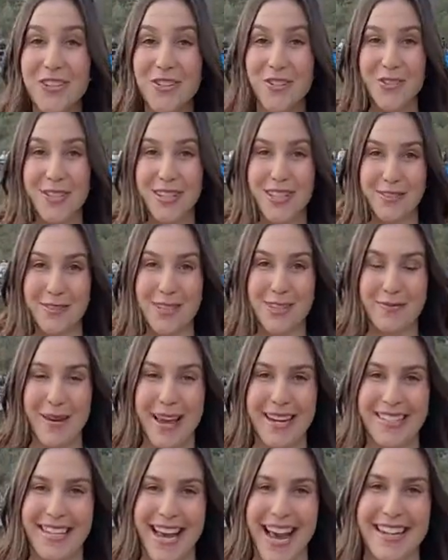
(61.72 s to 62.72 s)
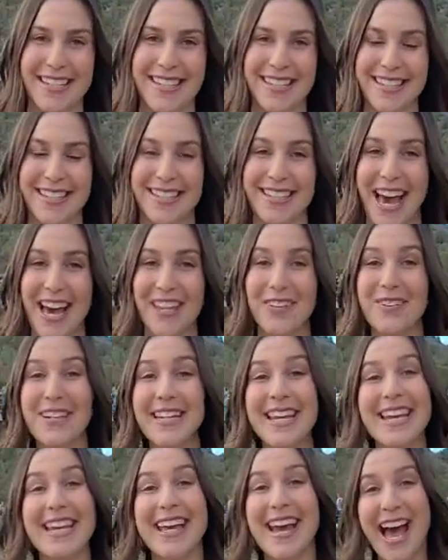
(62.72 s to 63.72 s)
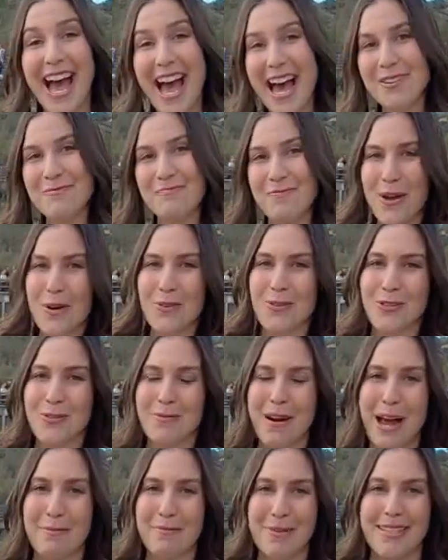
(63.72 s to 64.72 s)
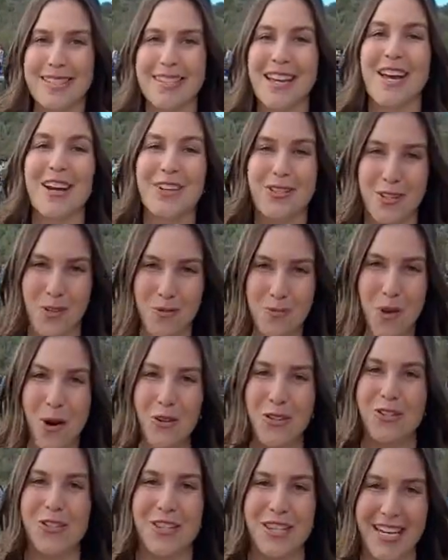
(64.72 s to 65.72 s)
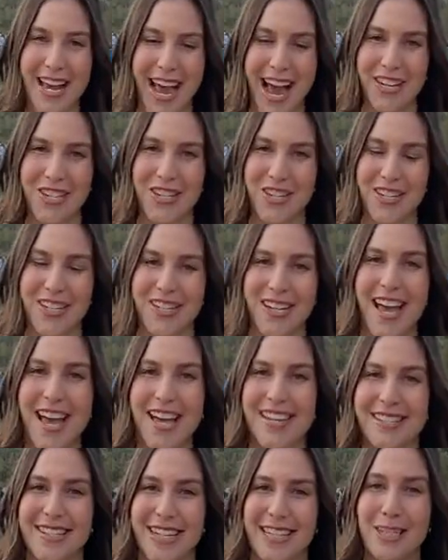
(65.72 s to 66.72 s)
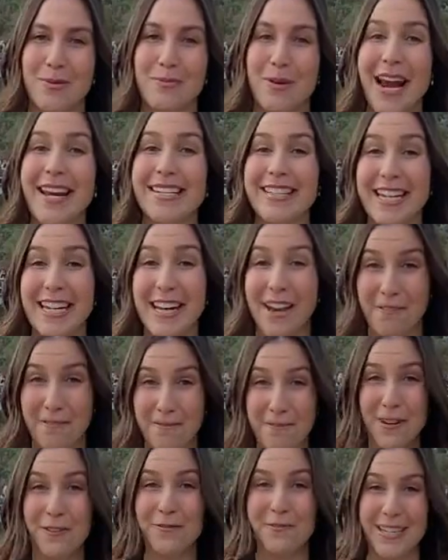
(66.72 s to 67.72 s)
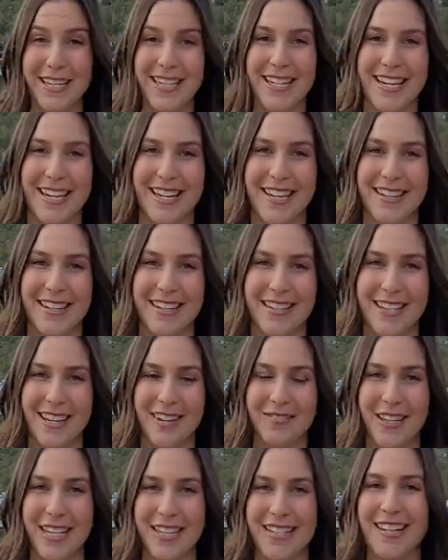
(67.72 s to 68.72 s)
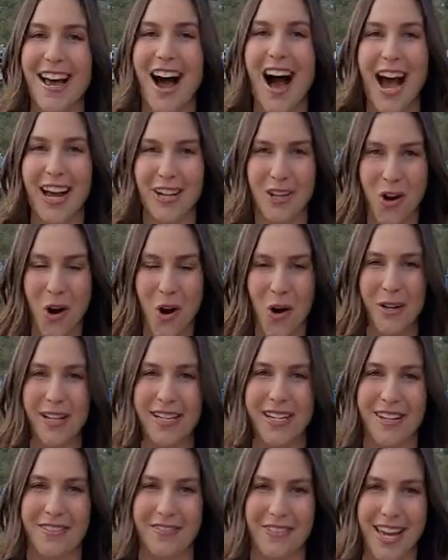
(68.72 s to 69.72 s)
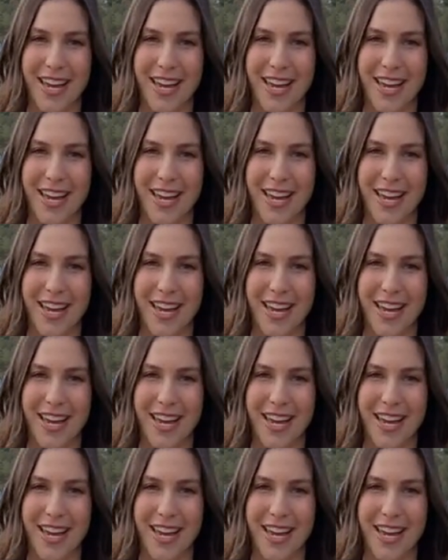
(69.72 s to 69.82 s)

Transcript: Hundreds of spectators gathering here at Bells Rapids to watch the action, celebrating 50 years of this iconic